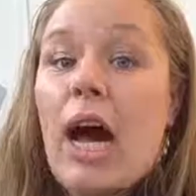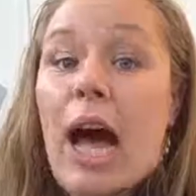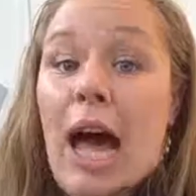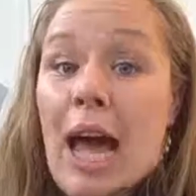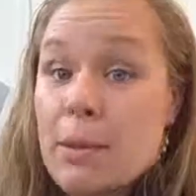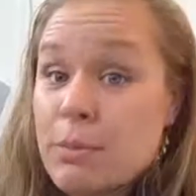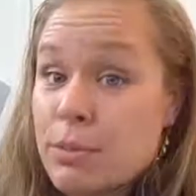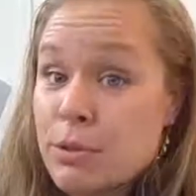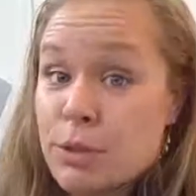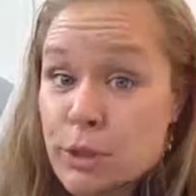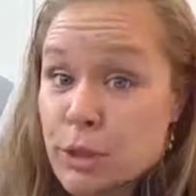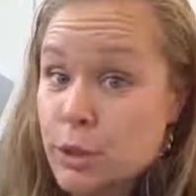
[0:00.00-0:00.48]

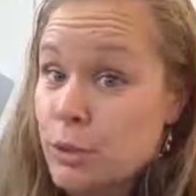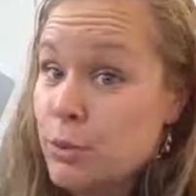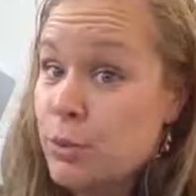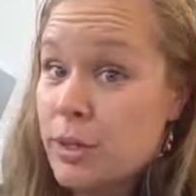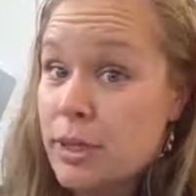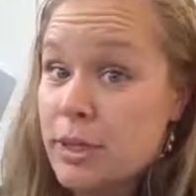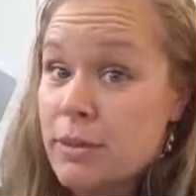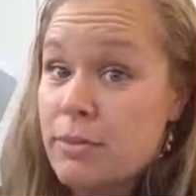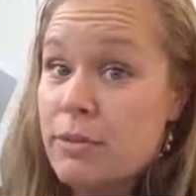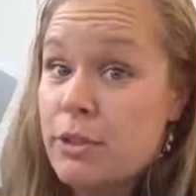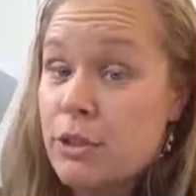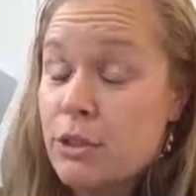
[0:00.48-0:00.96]

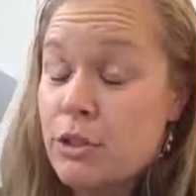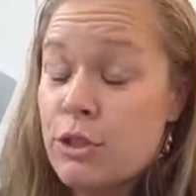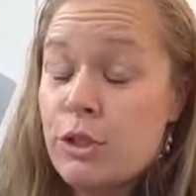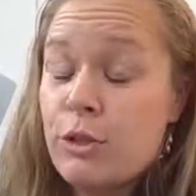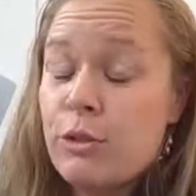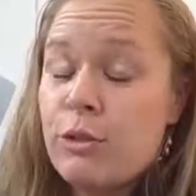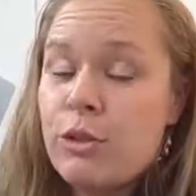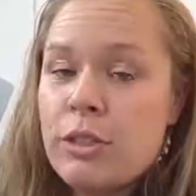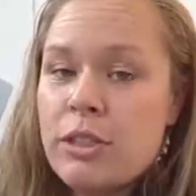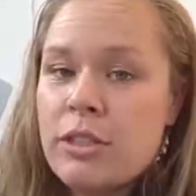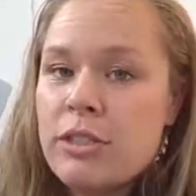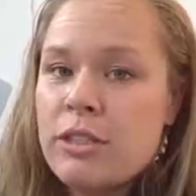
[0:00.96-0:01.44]
Absolutely. The
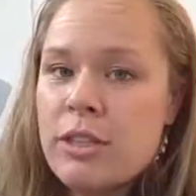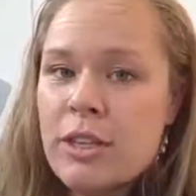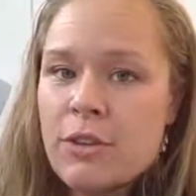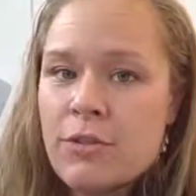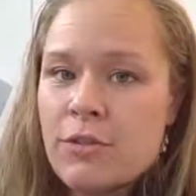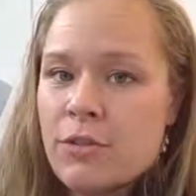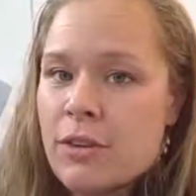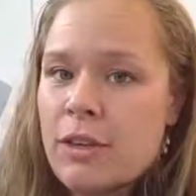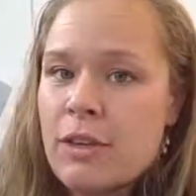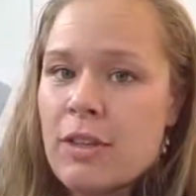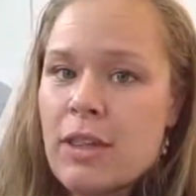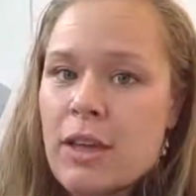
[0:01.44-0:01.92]
solution is
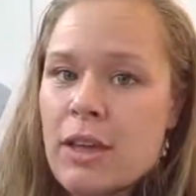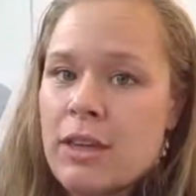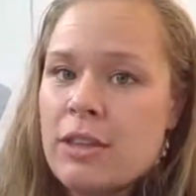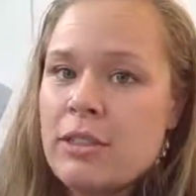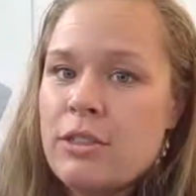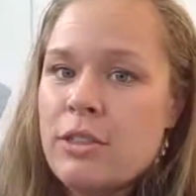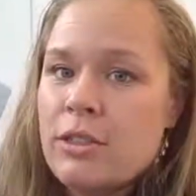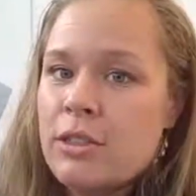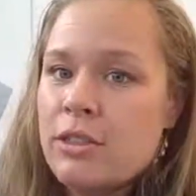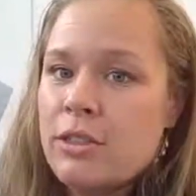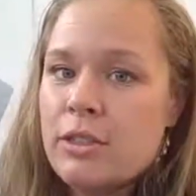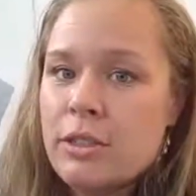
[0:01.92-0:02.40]
definitely there.
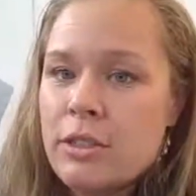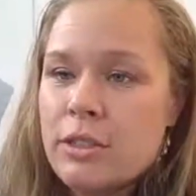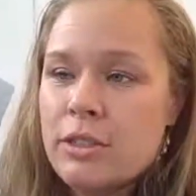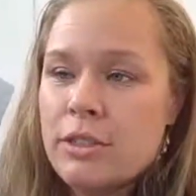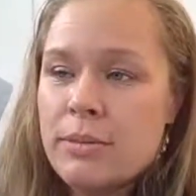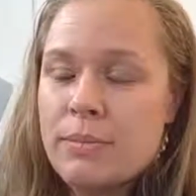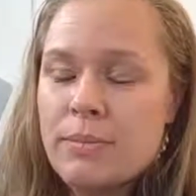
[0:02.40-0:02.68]
It's just